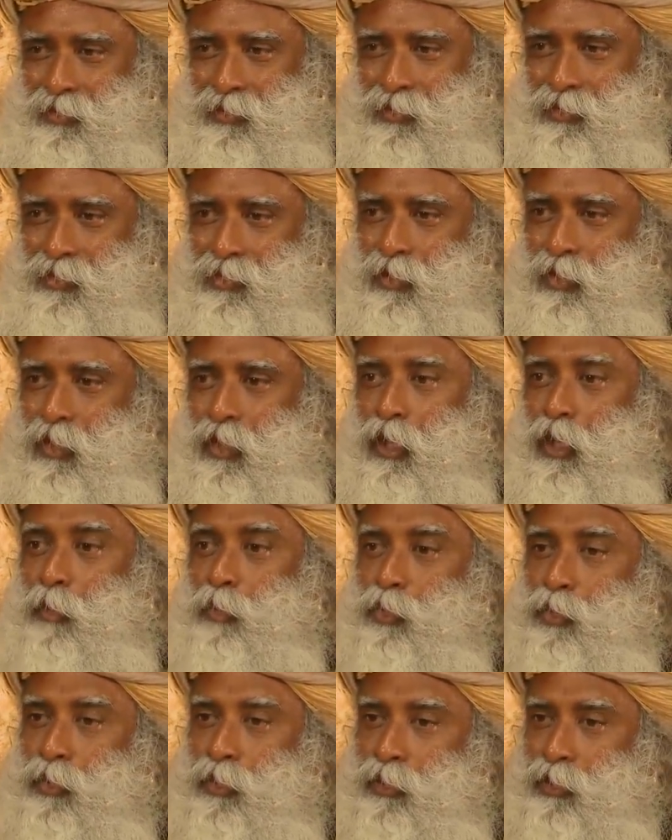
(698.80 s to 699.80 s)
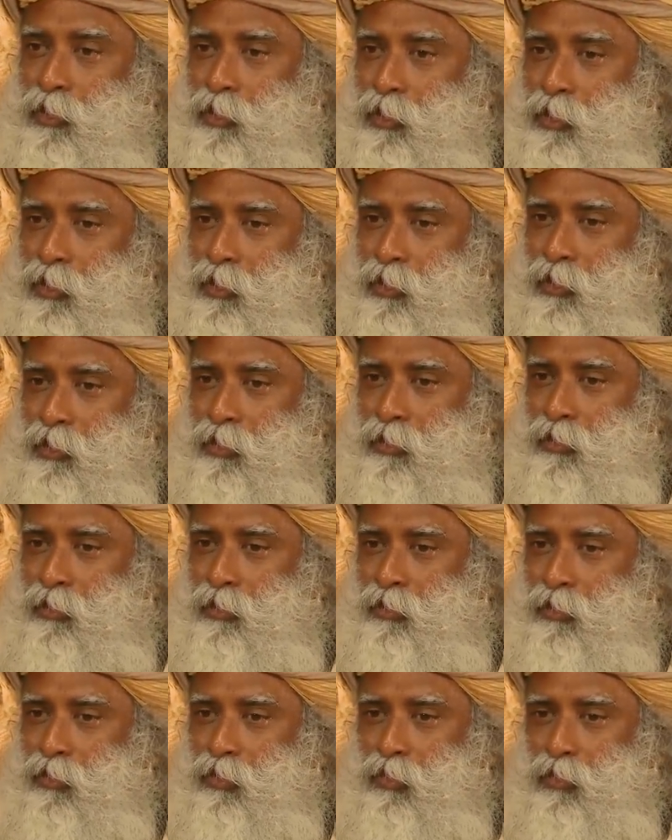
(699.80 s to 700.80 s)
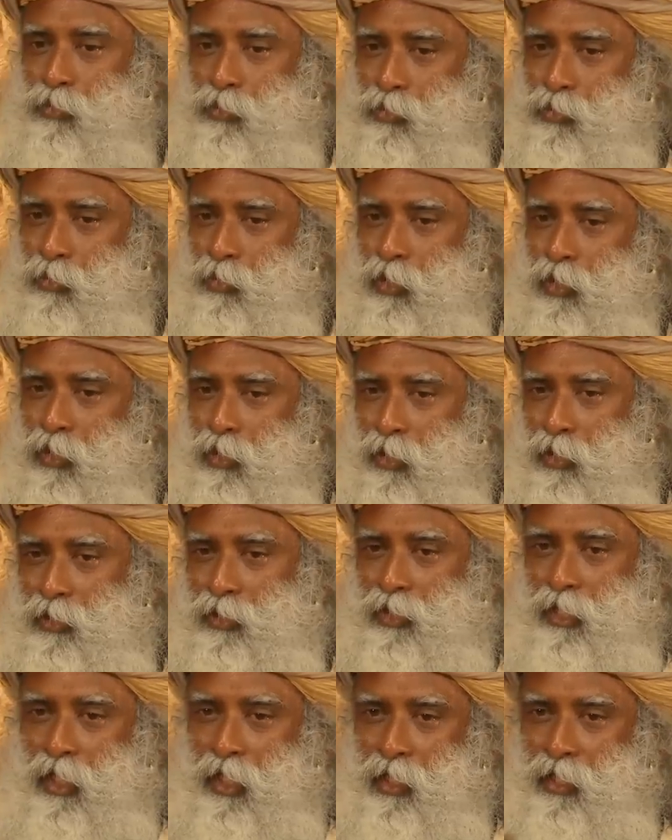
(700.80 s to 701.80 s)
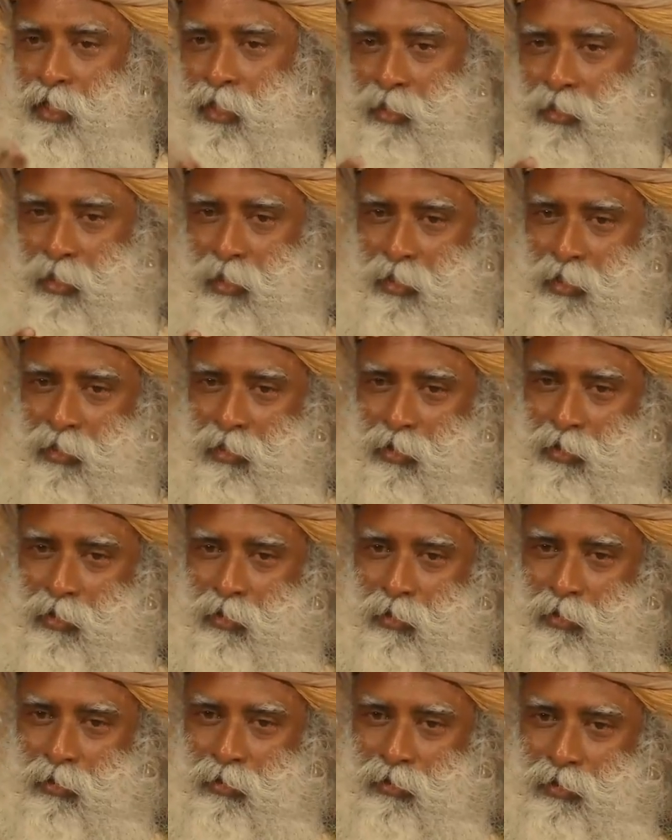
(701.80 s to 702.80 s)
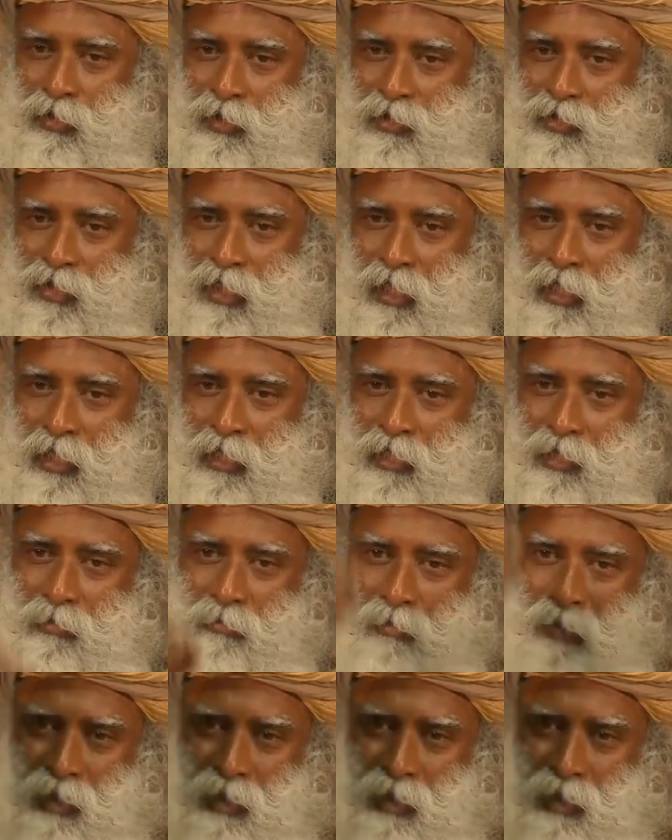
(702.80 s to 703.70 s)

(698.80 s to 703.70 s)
So obviously, who you are is hanging there in the jacket in